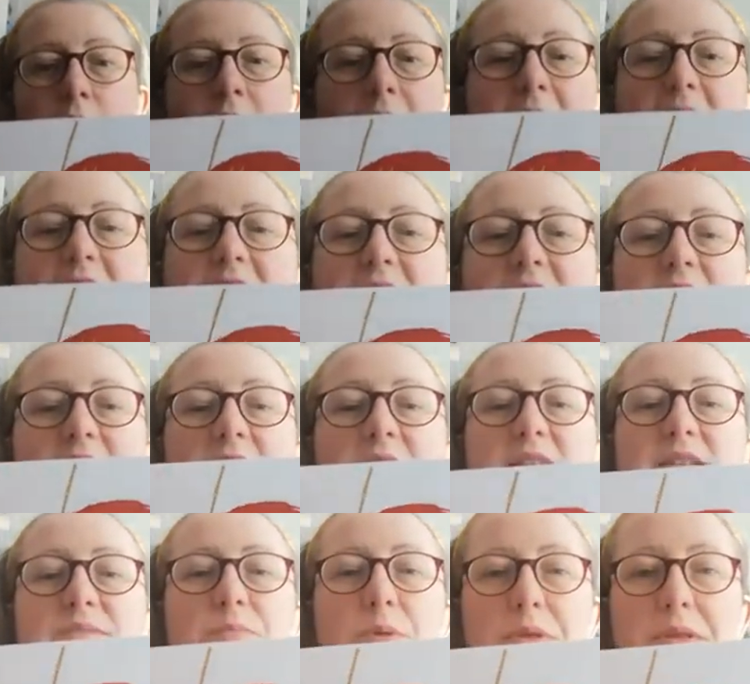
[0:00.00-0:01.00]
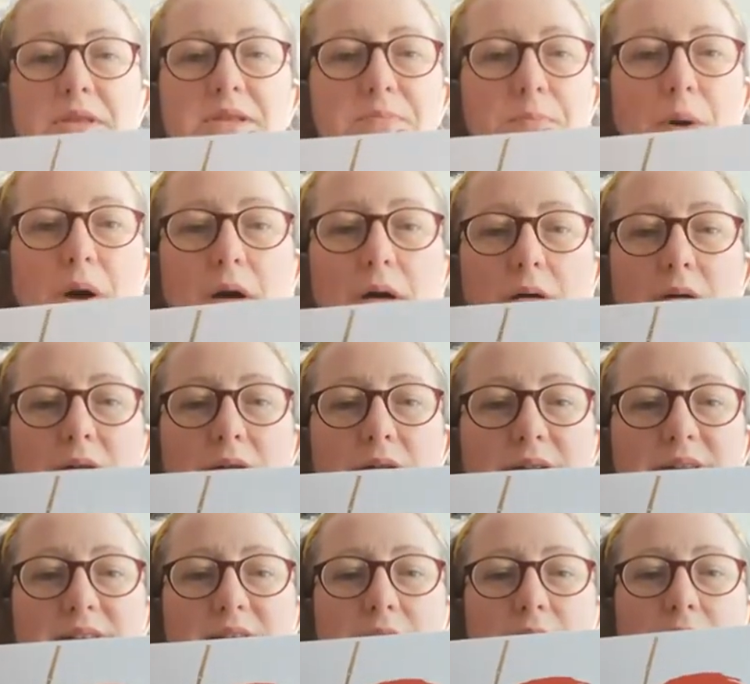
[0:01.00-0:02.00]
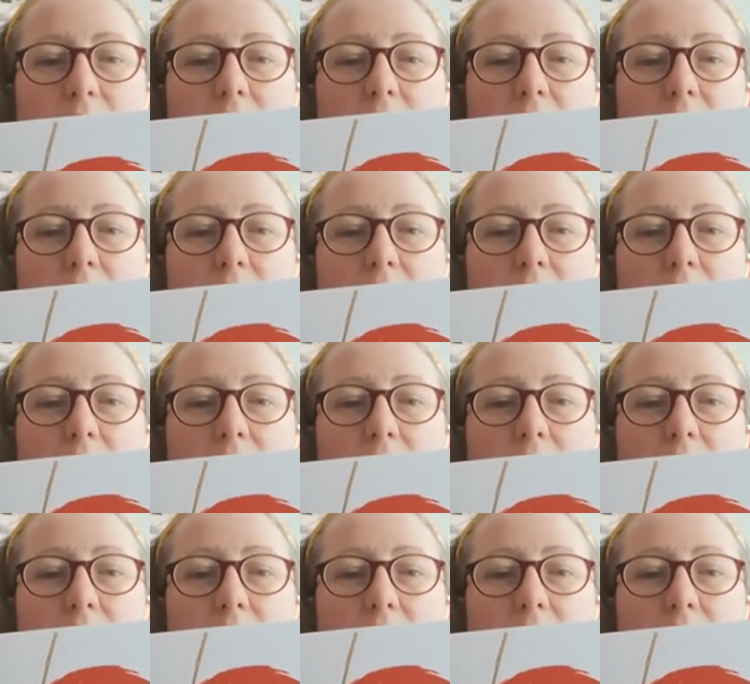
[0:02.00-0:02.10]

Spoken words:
this is this month's box.